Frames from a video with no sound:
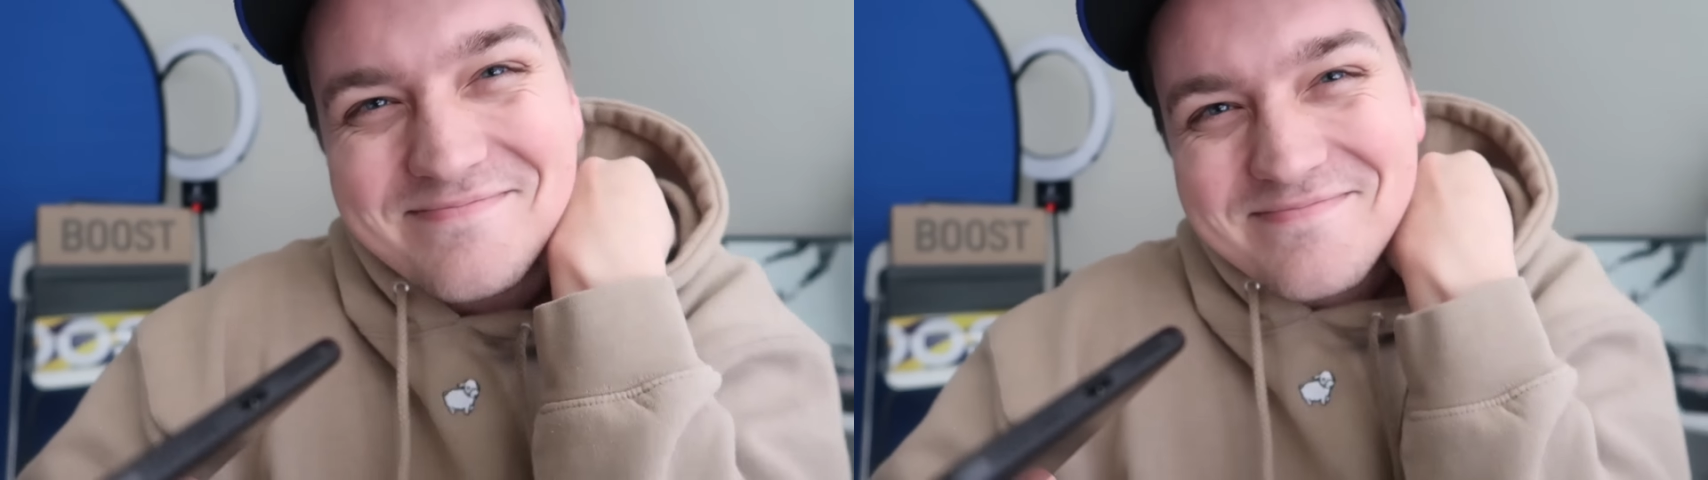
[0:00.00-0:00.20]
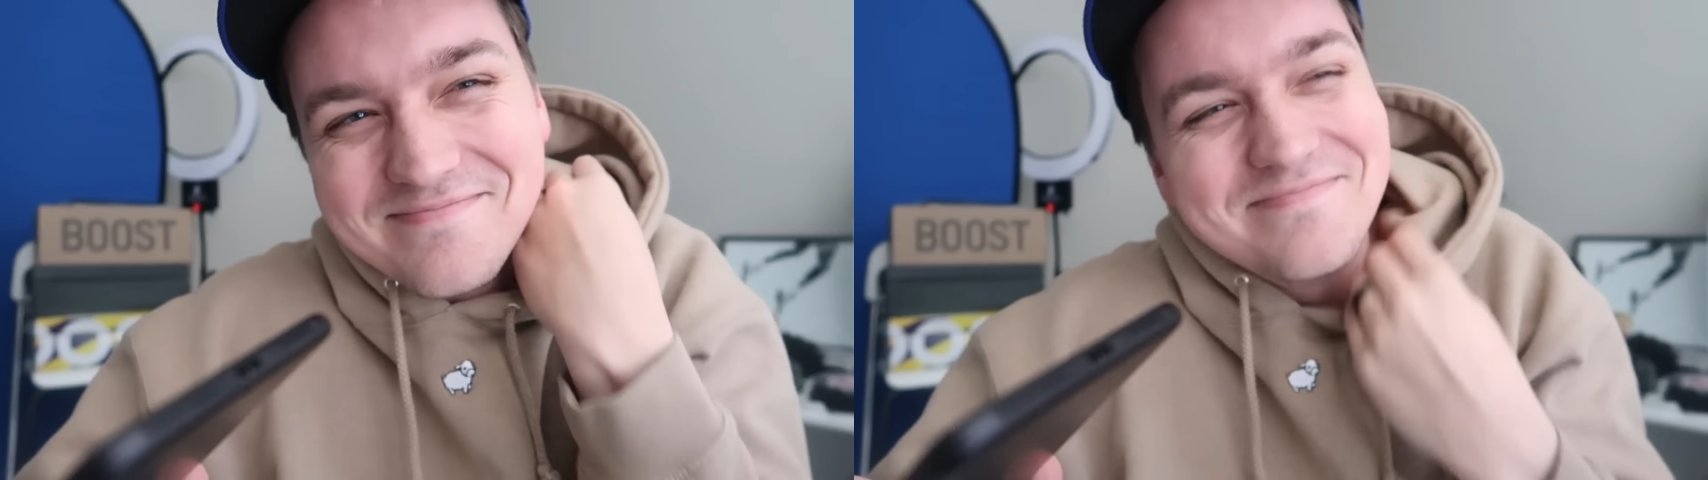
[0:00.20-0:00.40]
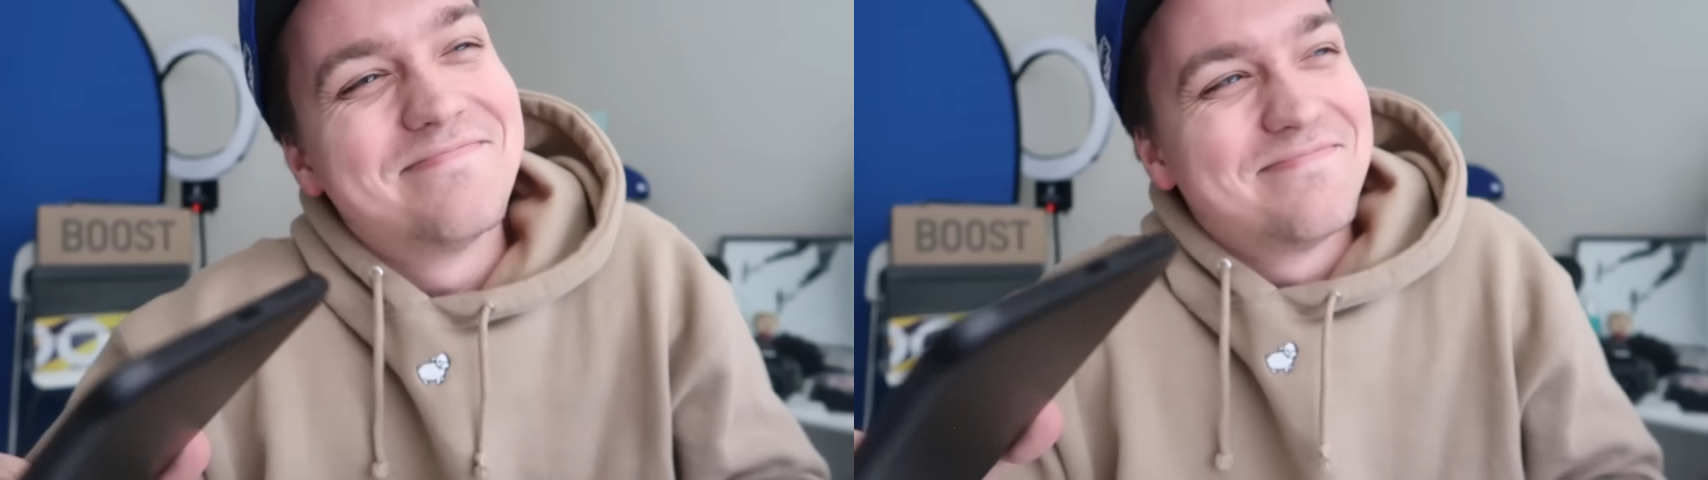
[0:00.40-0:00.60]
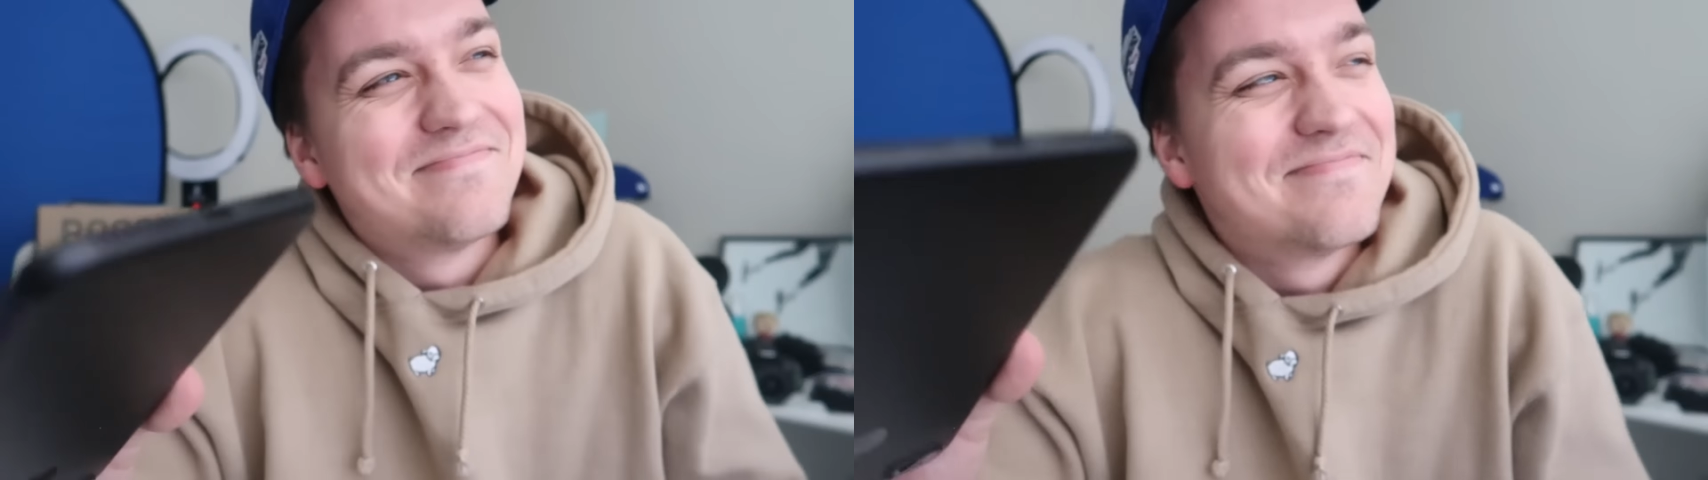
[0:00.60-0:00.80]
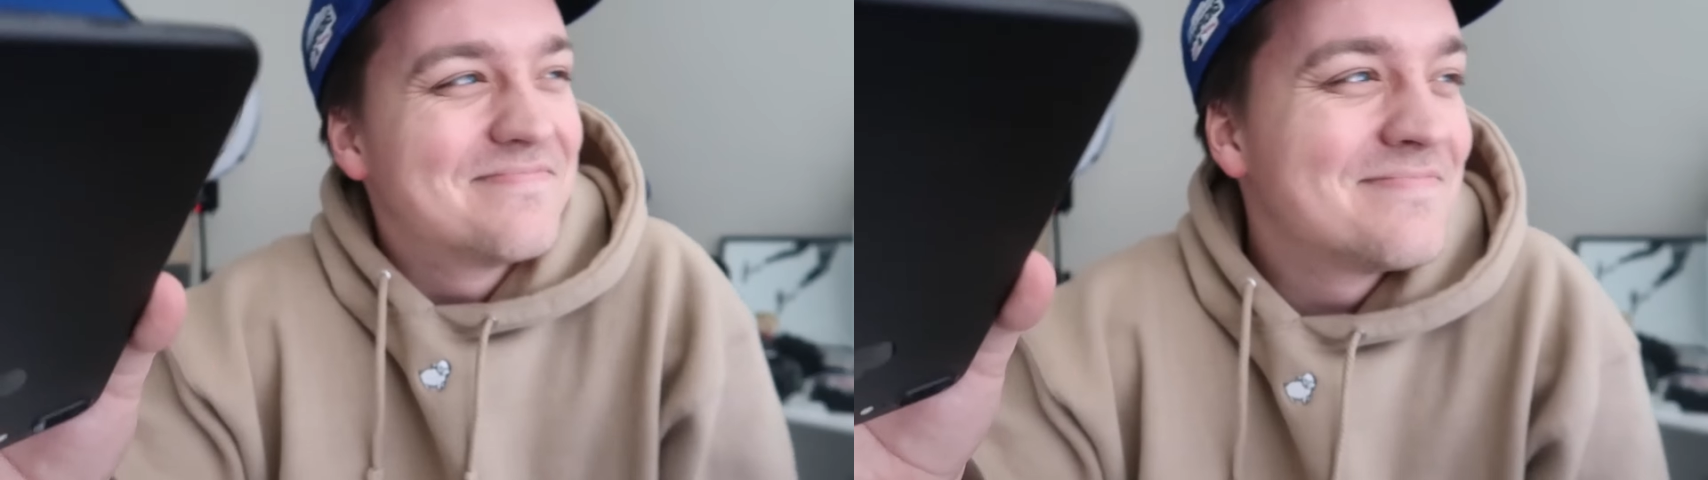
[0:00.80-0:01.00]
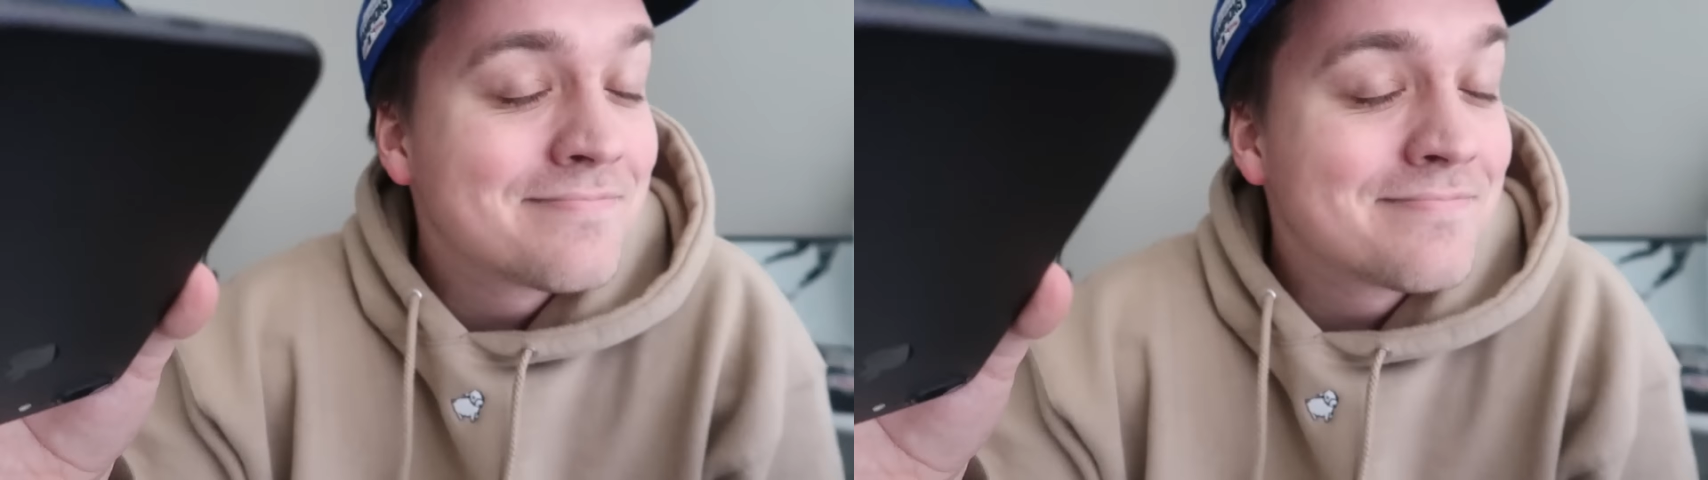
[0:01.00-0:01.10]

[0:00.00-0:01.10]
you know, whenever there's